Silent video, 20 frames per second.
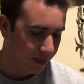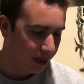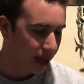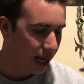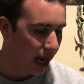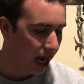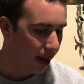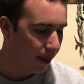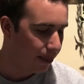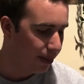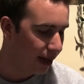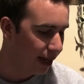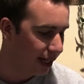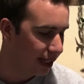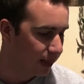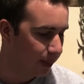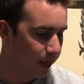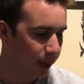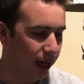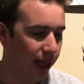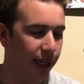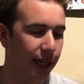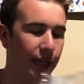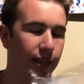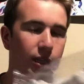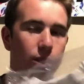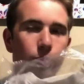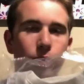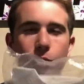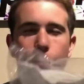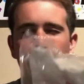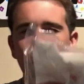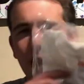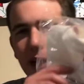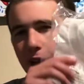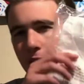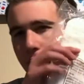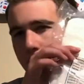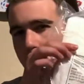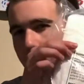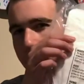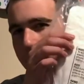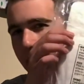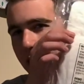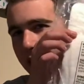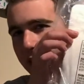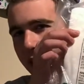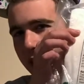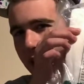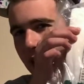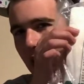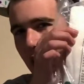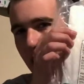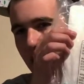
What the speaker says: Kind of pissed, but yeah, this one's probably doing the best right now.